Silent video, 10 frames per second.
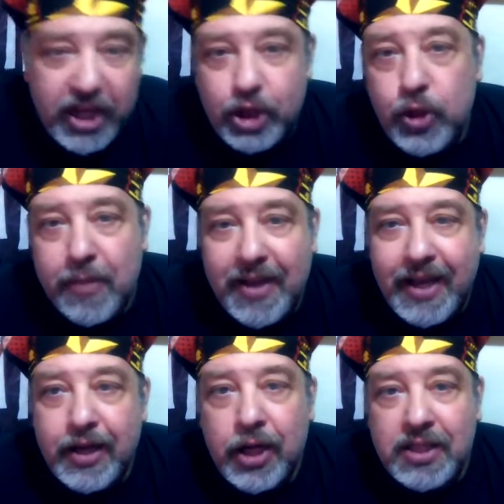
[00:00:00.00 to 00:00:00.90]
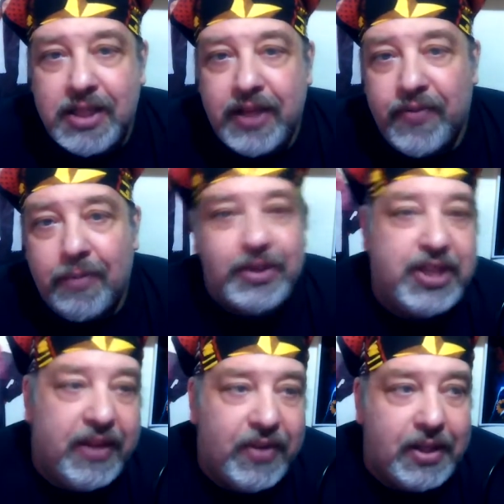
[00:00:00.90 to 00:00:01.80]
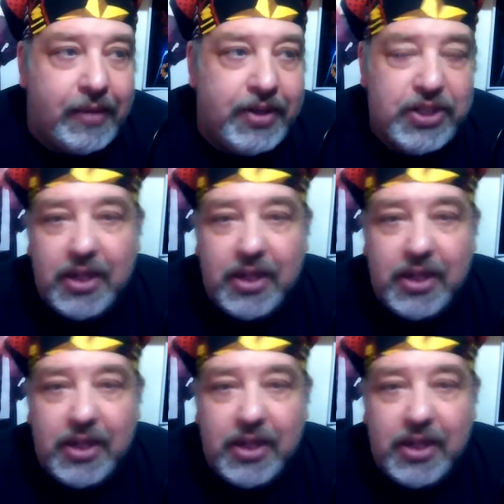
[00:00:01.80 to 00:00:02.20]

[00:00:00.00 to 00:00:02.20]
You dream of getting on TV, but TV limits